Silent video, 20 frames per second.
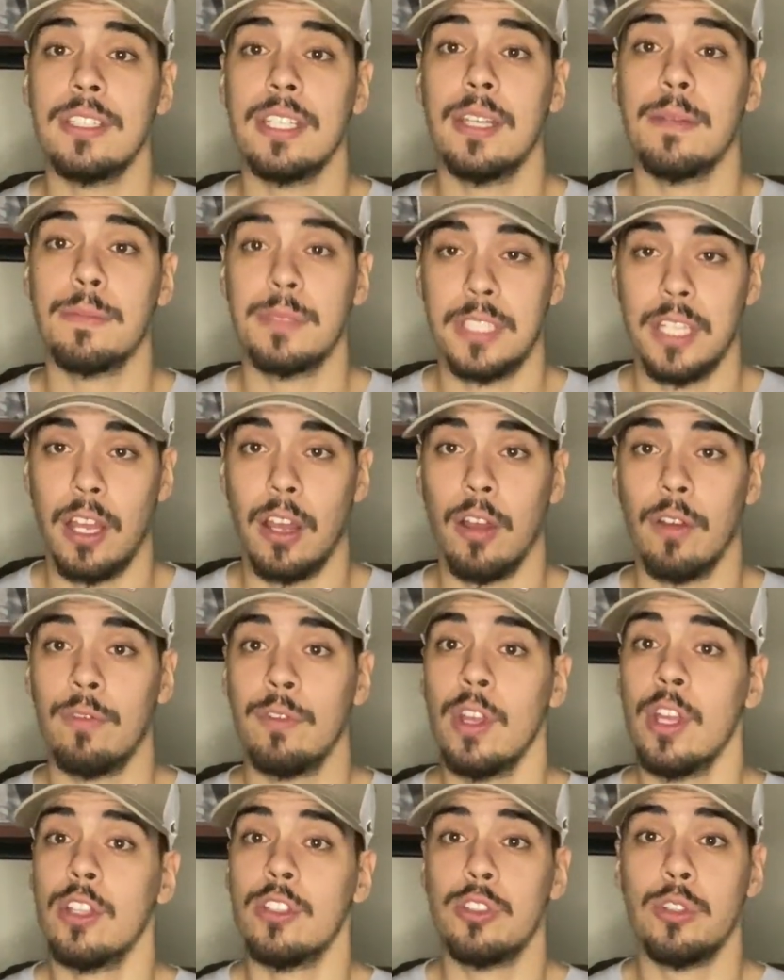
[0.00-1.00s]

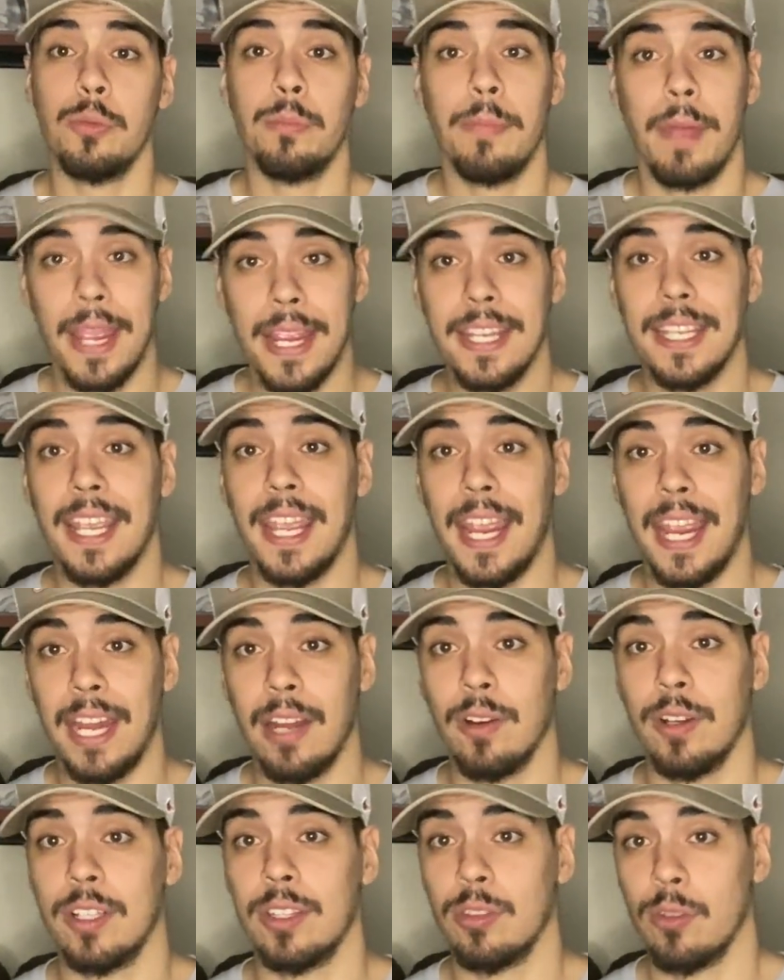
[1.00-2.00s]
himself to make
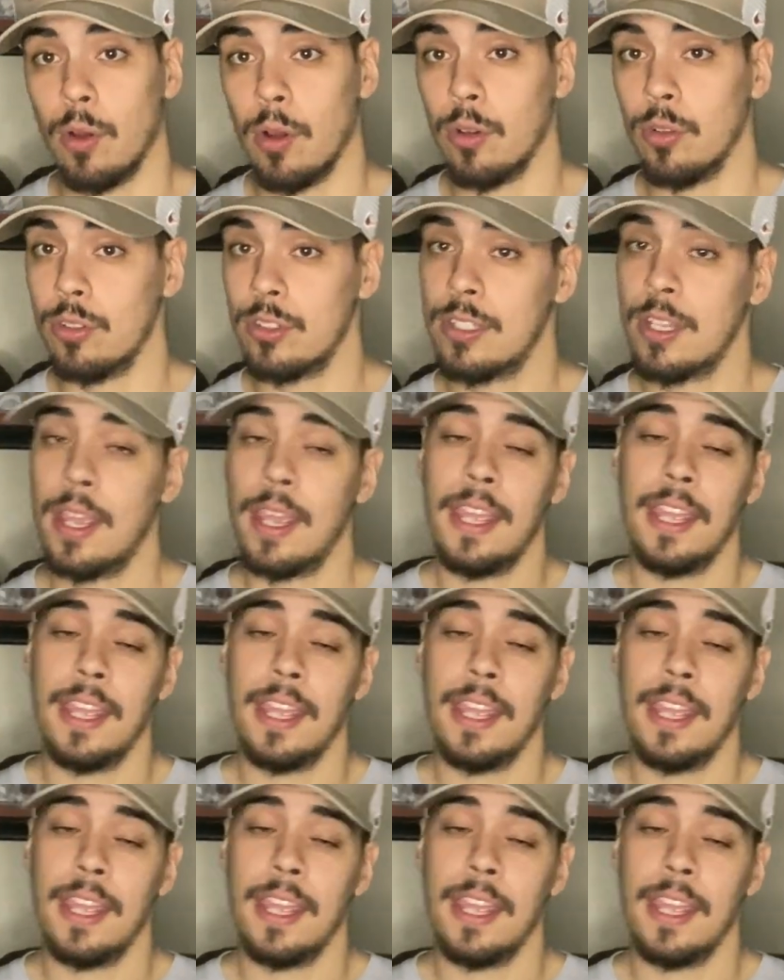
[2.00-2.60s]
errant throws.